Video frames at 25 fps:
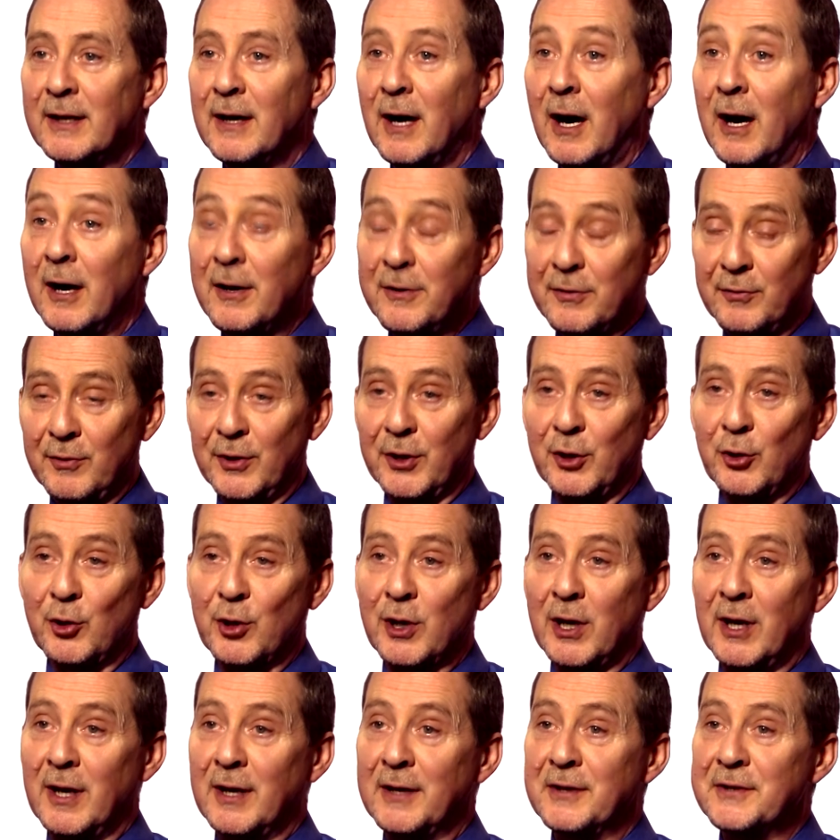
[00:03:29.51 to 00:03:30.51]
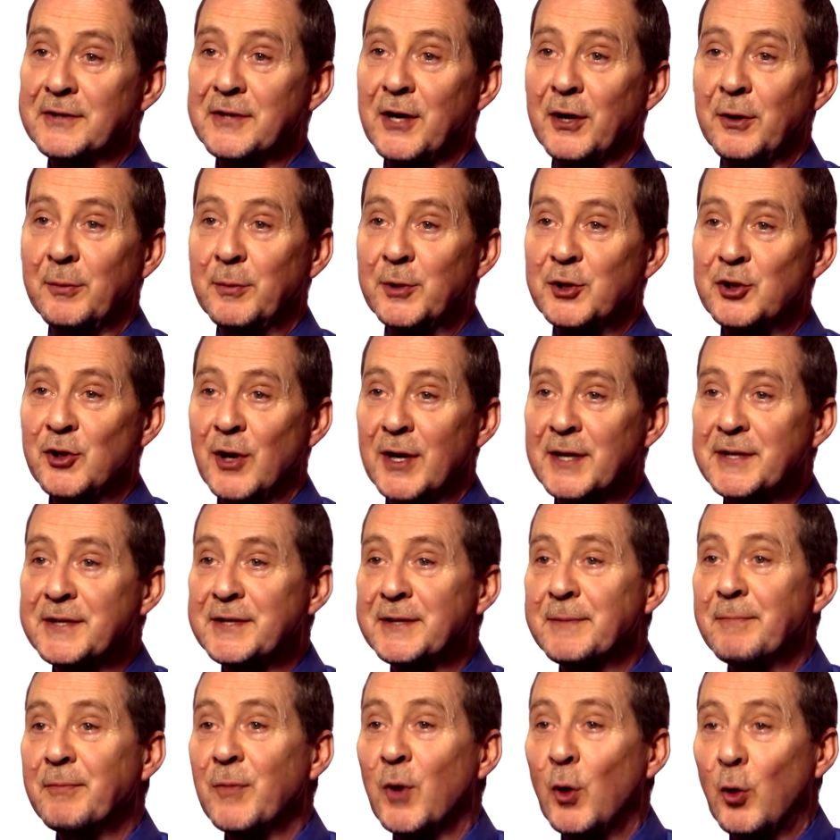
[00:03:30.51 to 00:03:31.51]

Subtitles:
either at your client's home address